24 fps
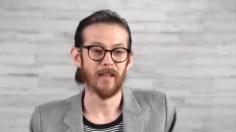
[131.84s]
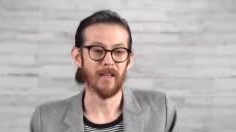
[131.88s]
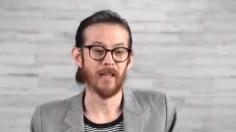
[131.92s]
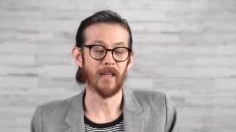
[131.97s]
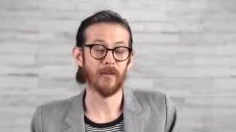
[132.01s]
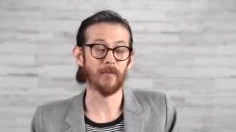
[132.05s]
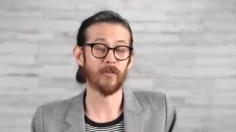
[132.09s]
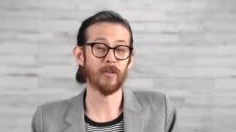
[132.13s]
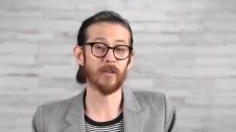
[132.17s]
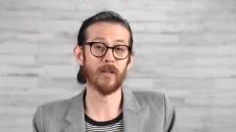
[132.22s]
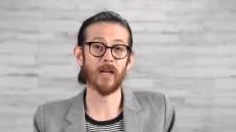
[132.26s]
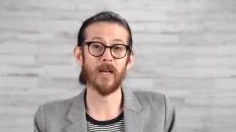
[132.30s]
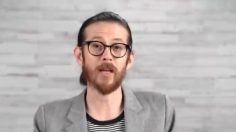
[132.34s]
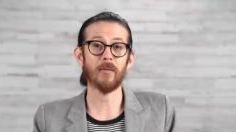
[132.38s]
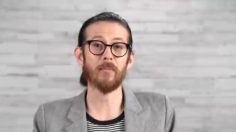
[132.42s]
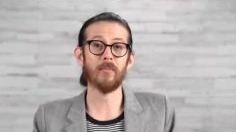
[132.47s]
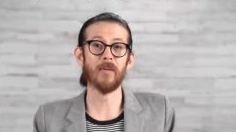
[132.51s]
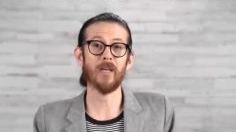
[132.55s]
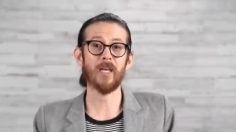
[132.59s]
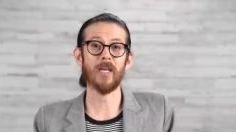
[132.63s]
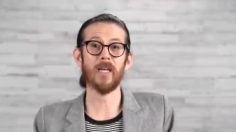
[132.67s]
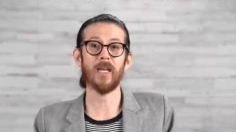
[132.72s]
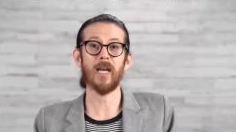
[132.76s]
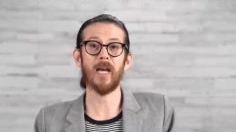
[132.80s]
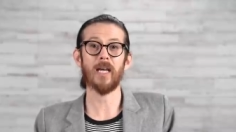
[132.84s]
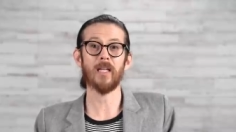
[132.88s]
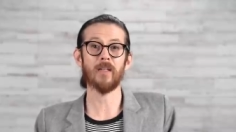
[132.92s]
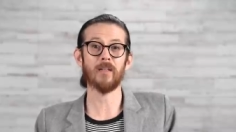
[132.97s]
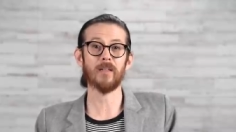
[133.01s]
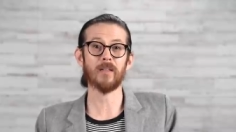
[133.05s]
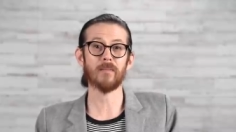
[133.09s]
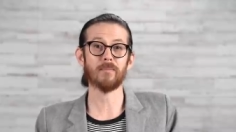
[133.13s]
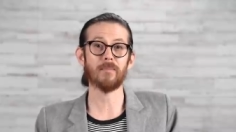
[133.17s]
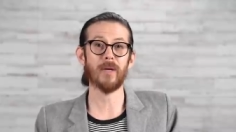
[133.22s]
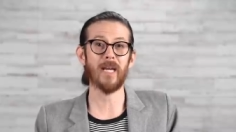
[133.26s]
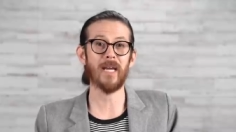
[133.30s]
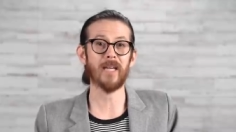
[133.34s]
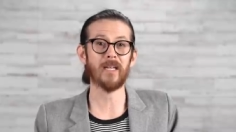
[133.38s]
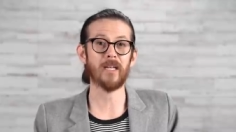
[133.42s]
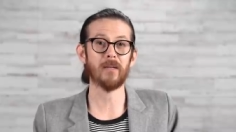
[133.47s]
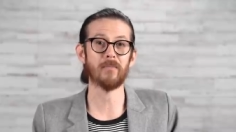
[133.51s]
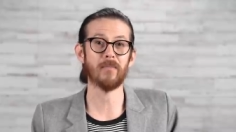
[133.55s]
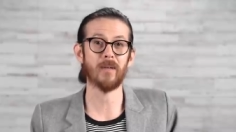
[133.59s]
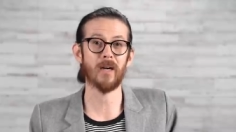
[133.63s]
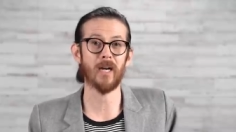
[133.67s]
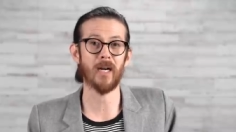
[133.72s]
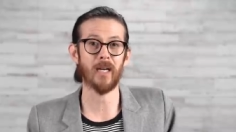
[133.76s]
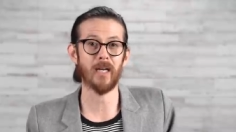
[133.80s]
if you're like me, I look back at
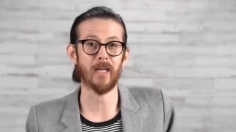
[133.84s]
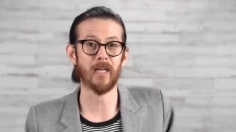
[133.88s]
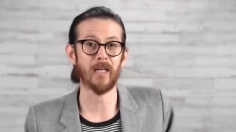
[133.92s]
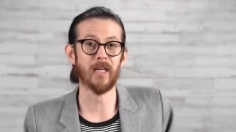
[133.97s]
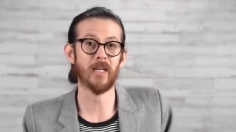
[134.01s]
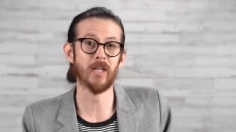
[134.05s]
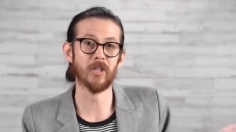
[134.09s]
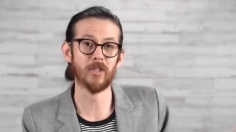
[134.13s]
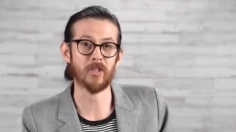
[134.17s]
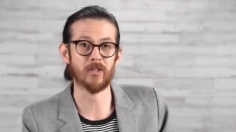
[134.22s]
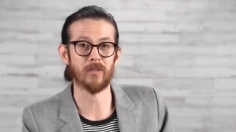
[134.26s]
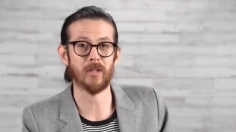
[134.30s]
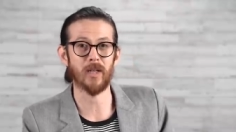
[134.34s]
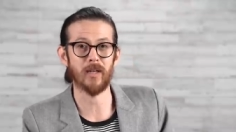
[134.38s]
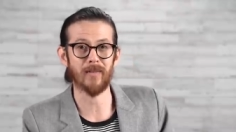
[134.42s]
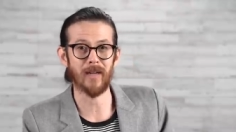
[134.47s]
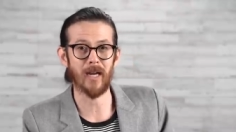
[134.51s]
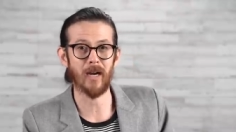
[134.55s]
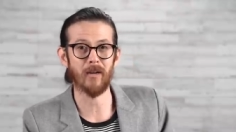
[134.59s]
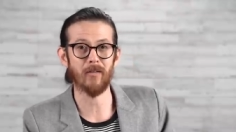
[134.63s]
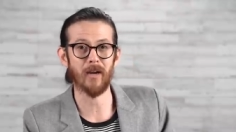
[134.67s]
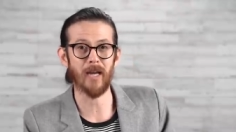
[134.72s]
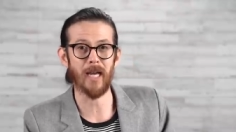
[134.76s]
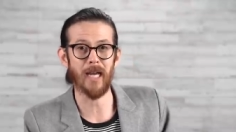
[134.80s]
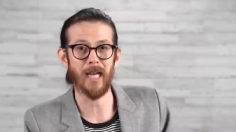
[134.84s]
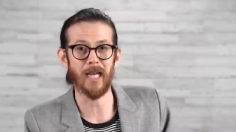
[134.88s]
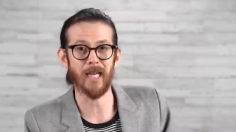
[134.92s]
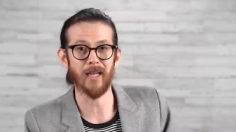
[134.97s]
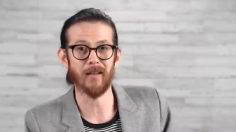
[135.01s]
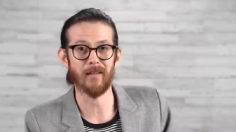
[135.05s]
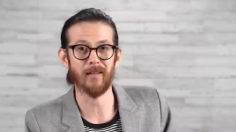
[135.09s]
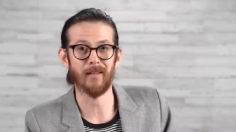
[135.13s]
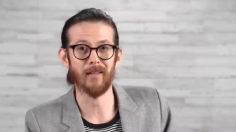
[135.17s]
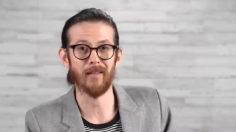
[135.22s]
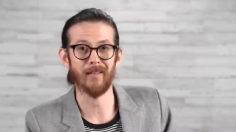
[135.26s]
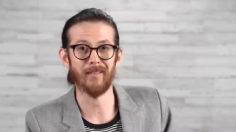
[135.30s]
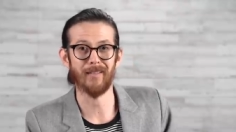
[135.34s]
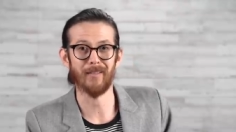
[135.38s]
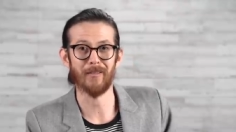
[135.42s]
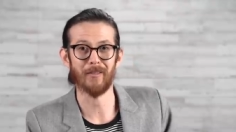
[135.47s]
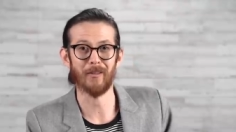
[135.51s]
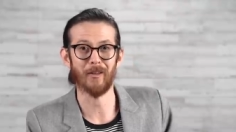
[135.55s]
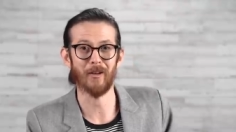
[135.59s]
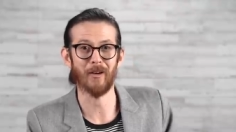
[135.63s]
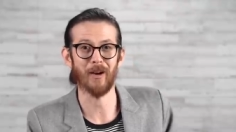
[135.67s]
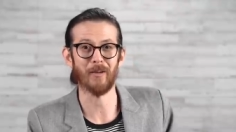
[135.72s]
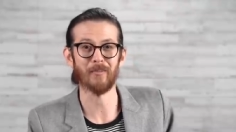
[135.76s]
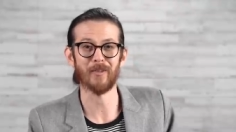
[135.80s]
my history of how I ate.
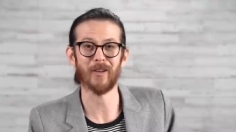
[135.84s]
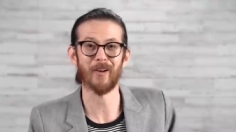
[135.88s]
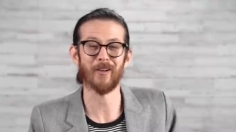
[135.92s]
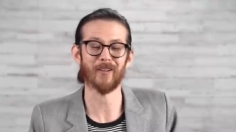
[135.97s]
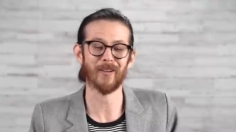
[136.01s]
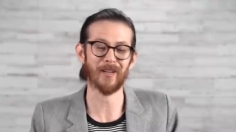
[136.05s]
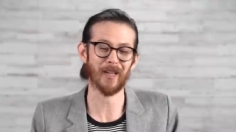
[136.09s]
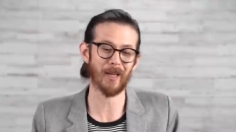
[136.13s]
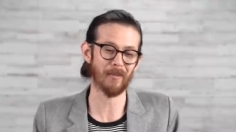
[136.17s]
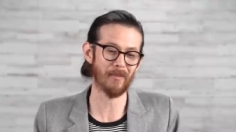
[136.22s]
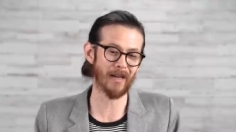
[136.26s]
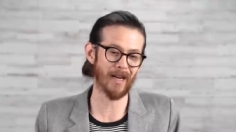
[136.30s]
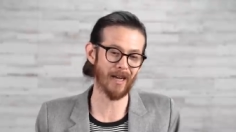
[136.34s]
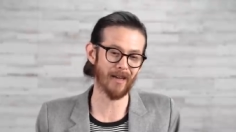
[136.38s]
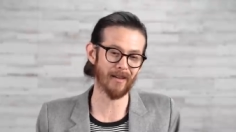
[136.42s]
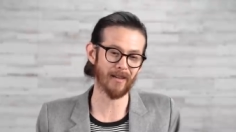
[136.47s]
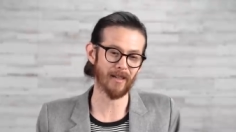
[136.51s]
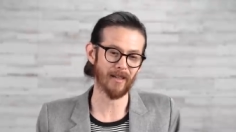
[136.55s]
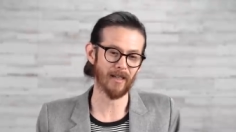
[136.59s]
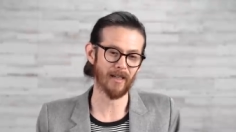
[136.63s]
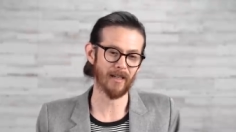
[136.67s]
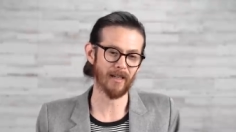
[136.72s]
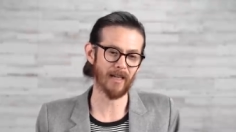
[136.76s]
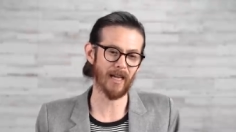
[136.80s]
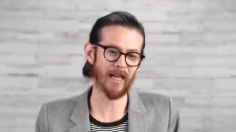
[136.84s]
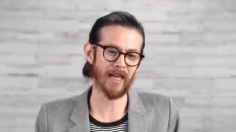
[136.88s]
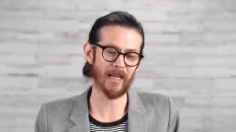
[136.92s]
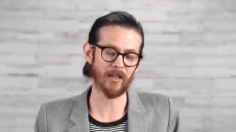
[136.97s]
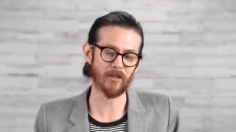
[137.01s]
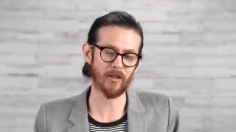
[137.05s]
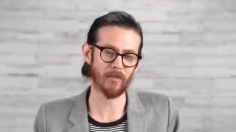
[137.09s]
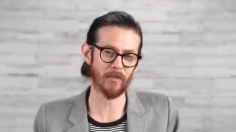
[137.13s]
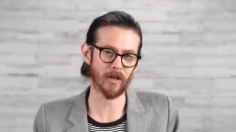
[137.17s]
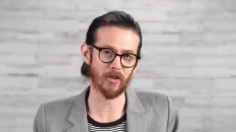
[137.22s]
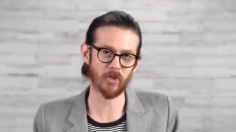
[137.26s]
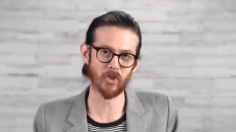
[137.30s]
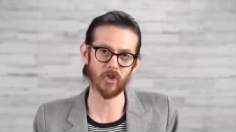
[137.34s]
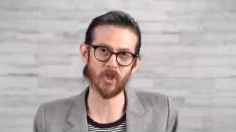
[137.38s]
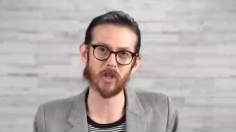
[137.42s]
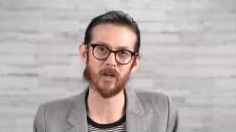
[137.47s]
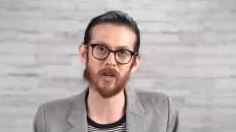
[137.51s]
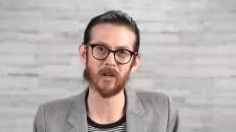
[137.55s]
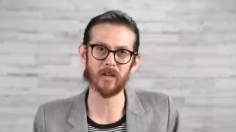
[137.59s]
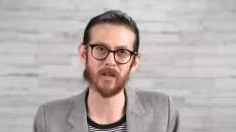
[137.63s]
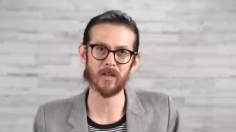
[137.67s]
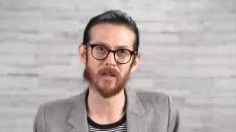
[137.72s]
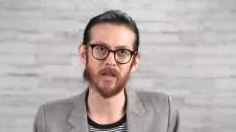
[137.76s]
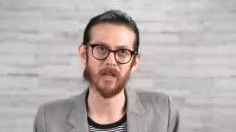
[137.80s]
So I'm talking about I ate too much
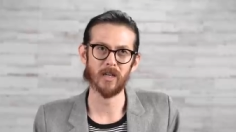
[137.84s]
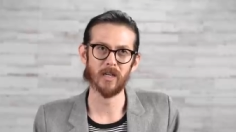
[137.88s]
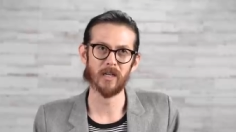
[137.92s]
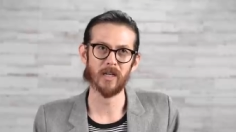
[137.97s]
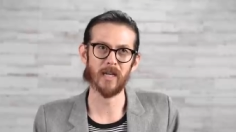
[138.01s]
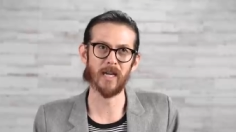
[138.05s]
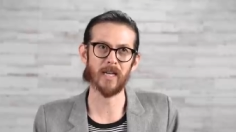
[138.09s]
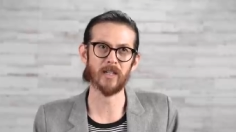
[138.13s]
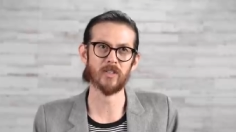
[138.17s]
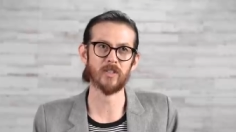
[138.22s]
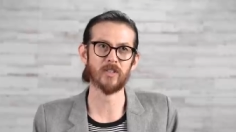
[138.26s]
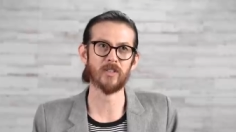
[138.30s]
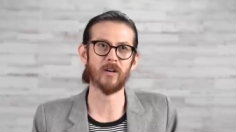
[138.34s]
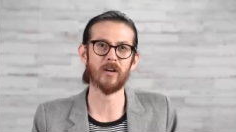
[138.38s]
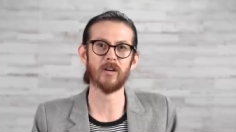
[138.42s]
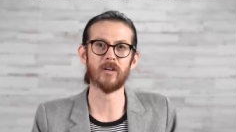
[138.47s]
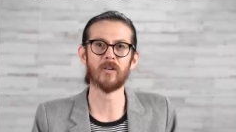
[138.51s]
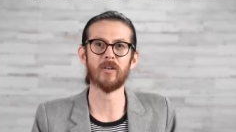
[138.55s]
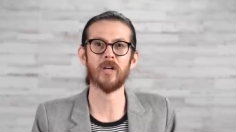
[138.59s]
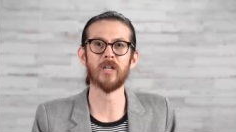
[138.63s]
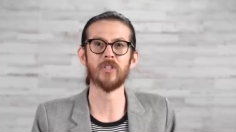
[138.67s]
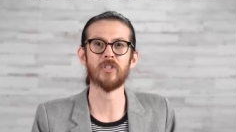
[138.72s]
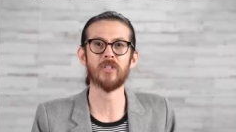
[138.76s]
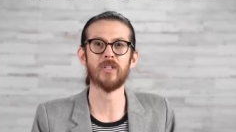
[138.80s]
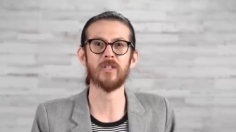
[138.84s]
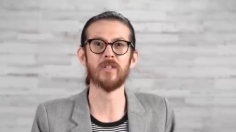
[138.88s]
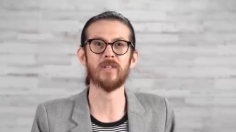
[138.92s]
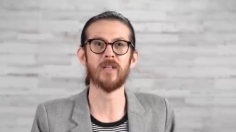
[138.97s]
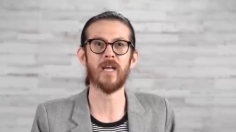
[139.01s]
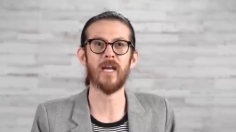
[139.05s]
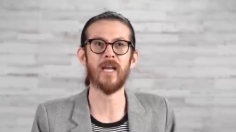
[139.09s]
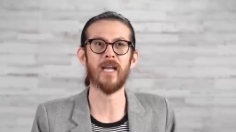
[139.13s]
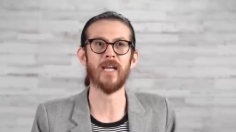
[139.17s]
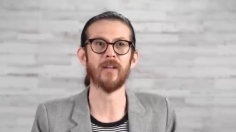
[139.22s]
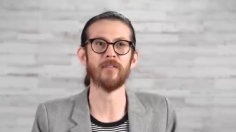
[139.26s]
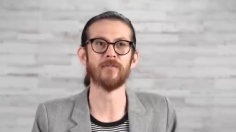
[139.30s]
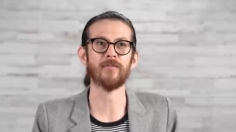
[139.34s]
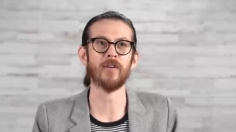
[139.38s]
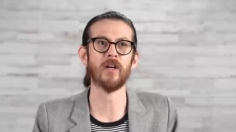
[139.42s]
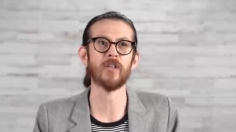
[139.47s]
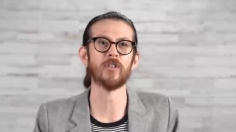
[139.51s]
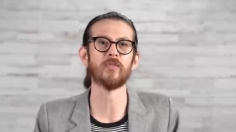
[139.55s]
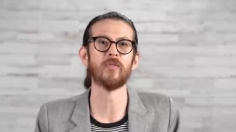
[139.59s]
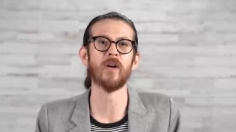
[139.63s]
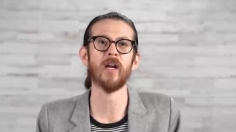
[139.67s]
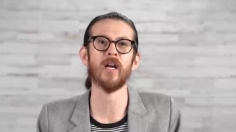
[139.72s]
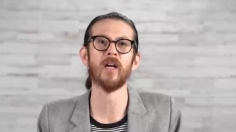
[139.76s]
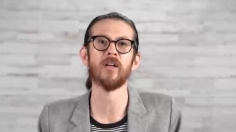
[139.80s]
sugar, I ate Star Crunches, I ate
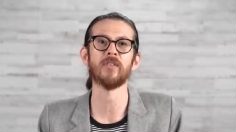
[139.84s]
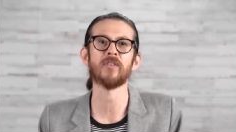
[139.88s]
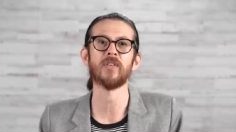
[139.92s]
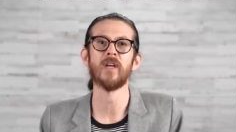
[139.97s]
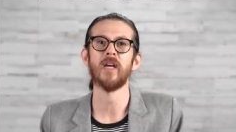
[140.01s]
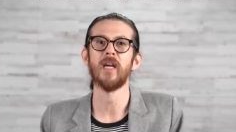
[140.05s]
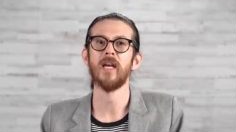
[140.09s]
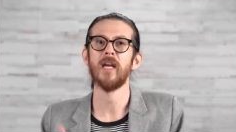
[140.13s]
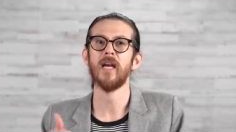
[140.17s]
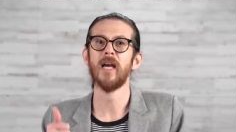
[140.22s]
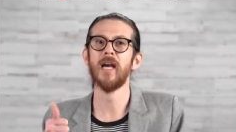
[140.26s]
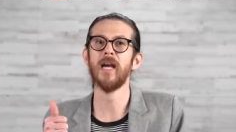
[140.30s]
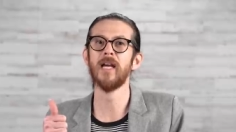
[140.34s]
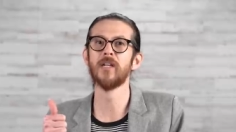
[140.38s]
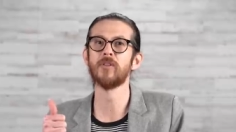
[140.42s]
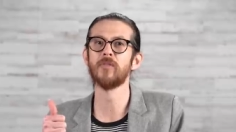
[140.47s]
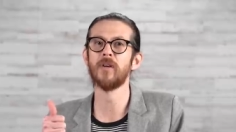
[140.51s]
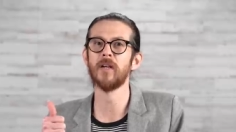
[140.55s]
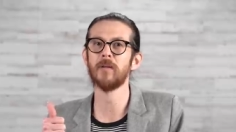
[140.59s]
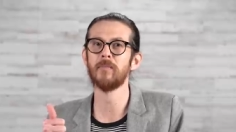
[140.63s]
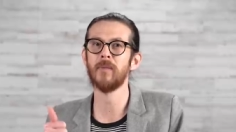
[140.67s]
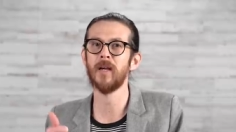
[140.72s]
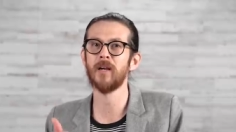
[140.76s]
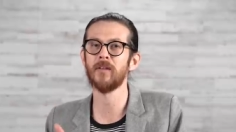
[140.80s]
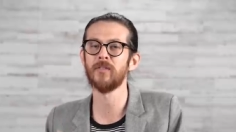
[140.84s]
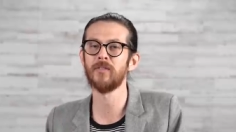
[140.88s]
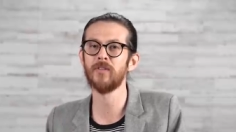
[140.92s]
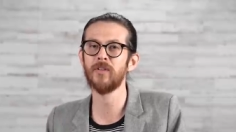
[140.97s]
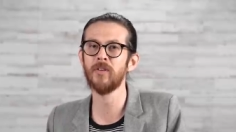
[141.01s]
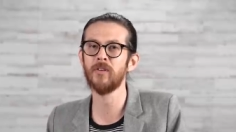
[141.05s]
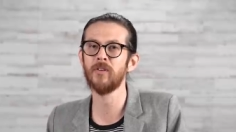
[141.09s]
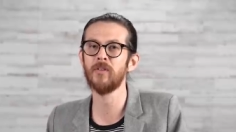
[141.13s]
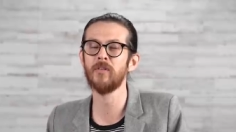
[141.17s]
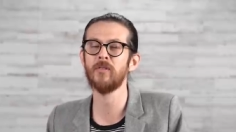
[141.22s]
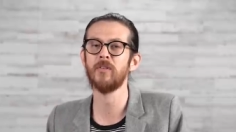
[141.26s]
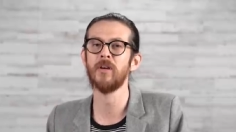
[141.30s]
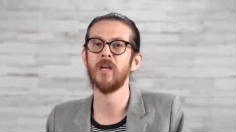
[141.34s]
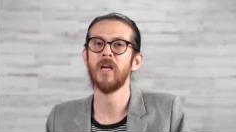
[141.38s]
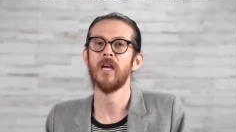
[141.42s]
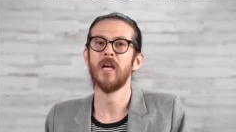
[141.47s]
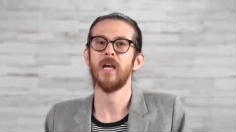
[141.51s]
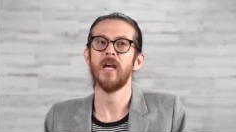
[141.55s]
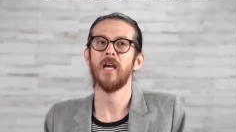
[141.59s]
Fudge Rounds, I drank Mountain Dew.